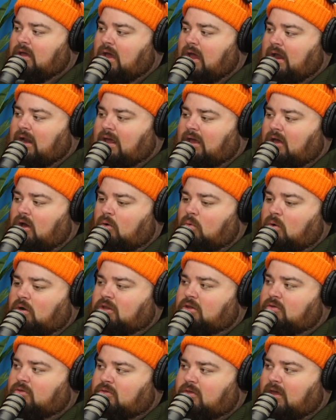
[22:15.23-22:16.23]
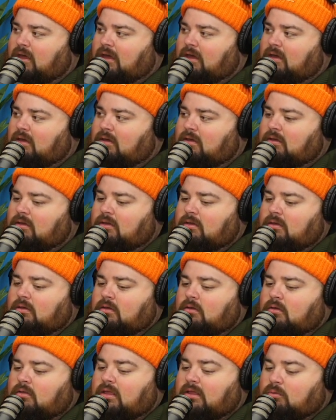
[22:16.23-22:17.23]
and I go, "What do you think?
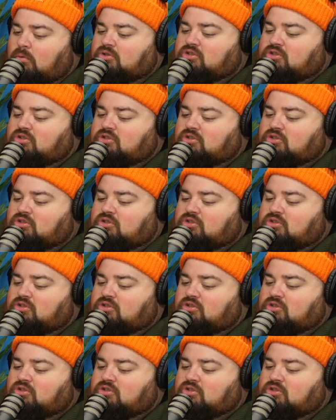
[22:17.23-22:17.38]
Like,